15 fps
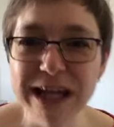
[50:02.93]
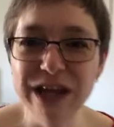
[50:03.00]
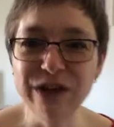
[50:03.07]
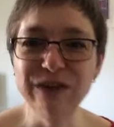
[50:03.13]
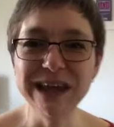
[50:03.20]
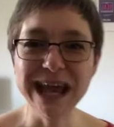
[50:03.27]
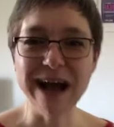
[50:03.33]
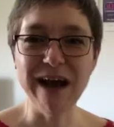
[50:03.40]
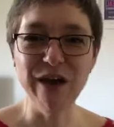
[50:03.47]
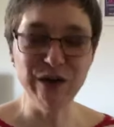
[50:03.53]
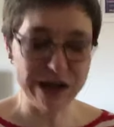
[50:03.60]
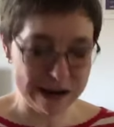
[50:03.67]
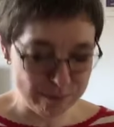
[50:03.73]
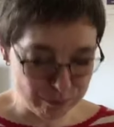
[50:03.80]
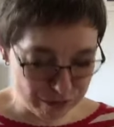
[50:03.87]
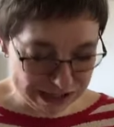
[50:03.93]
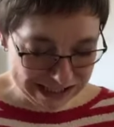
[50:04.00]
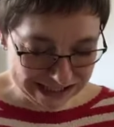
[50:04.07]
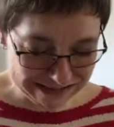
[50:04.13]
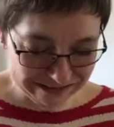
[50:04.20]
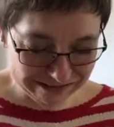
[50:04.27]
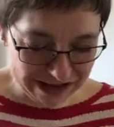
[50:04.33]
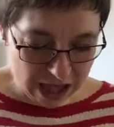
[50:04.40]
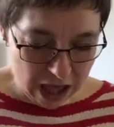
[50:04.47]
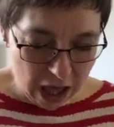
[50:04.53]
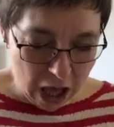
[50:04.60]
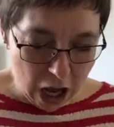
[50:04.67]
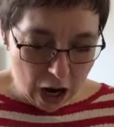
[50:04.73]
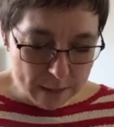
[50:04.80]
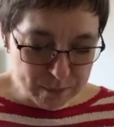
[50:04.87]
you. Okay, brilliant.
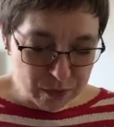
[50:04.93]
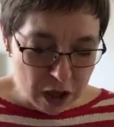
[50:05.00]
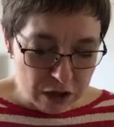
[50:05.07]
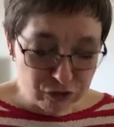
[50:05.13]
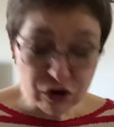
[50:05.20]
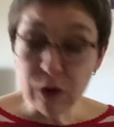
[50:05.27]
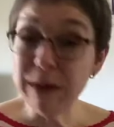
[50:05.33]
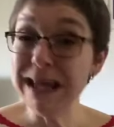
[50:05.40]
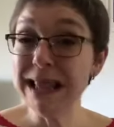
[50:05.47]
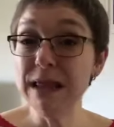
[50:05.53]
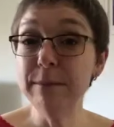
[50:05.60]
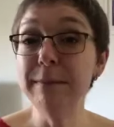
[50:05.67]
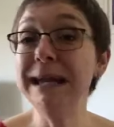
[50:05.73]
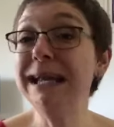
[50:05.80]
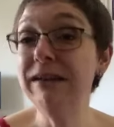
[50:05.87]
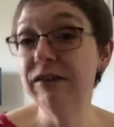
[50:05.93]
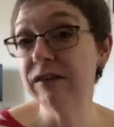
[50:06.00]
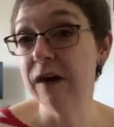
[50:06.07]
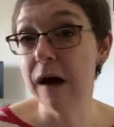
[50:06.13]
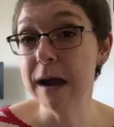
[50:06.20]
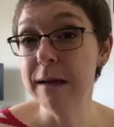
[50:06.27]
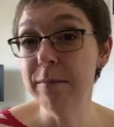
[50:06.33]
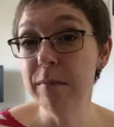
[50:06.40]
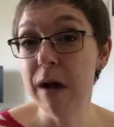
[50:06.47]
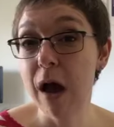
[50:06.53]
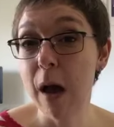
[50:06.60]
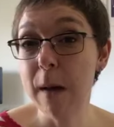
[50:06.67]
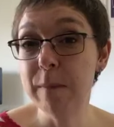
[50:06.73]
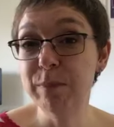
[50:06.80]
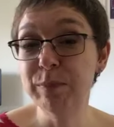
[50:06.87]
So in the meantime,
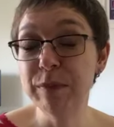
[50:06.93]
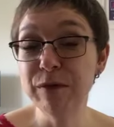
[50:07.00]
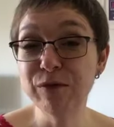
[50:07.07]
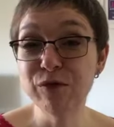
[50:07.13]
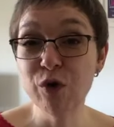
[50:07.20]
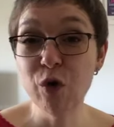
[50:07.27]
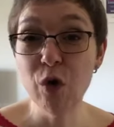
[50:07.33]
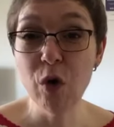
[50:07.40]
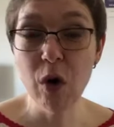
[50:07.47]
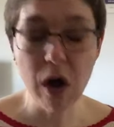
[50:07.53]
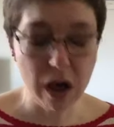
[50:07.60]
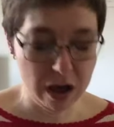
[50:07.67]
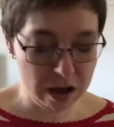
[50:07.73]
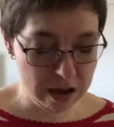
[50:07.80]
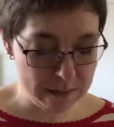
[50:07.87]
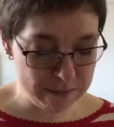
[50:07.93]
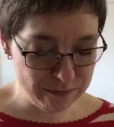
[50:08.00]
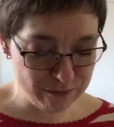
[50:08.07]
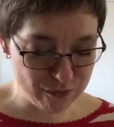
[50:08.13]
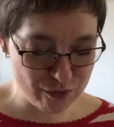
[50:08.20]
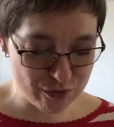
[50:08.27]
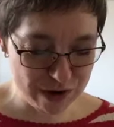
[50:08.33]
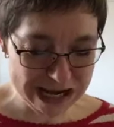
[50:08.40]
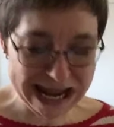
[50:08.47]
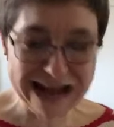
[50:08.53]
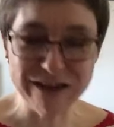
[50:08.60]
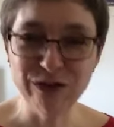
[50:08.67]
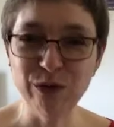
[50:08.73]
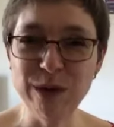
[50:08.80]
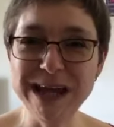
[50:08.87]
before
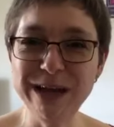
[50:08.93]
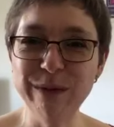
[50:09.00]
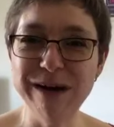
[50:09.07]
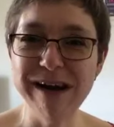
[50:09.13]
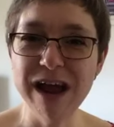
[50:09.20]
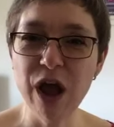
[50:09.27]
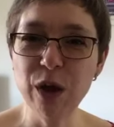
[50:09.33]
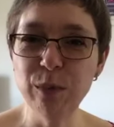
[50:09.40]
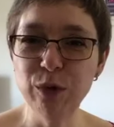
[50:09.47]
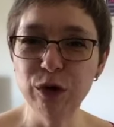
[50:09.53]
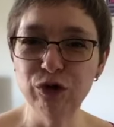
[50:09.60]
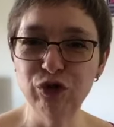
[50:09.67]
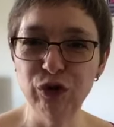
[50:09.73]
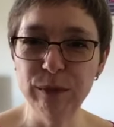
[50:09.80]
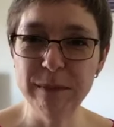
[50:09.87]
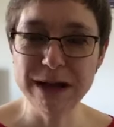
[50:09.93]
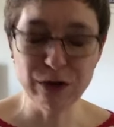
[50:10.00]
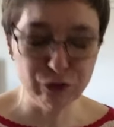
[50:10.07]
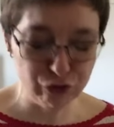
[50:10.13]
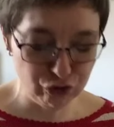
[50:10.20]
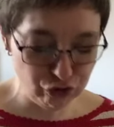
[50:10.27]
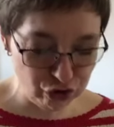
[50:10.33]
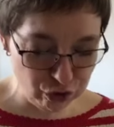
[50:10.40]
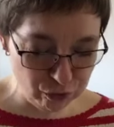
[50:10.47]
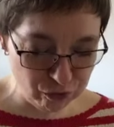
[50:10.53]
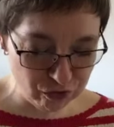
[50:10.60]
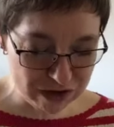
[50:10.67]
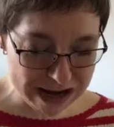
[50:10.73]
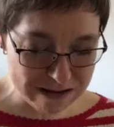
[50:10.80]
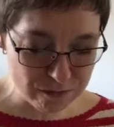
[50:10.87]
next week, where I hope you'll join me on Tuesday